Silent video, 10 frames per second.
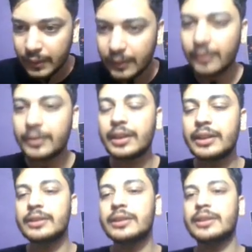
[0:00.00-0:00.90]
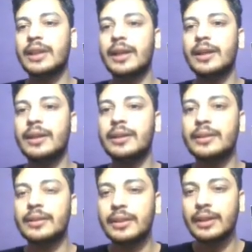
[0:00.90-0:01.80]
the winner is decided.
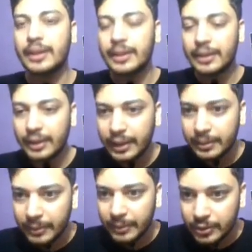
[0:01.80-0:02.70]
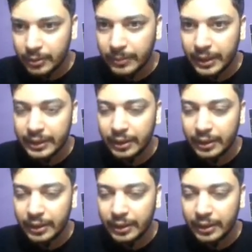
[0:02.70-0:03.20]
Let me also play the